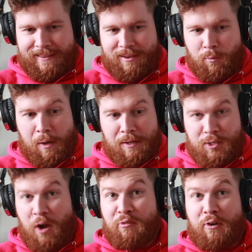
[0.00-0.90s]
was
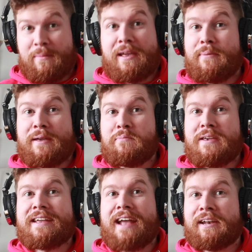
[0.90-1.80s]
offering me a B and
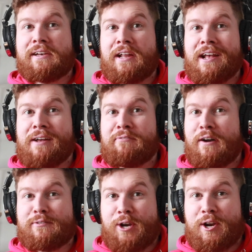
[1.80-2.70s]
B and a
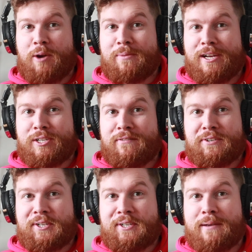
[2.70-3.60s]
five-star accommodation every
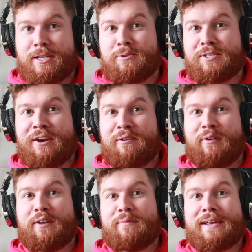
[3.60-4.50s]
single night because she was terrified
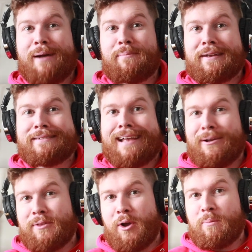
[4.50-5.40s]
of me camping out in
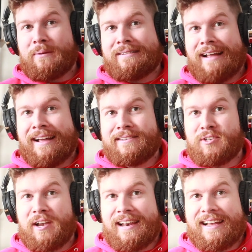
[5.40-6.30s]
the open and
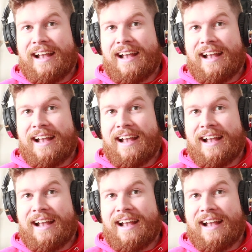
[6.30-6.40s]
cycling,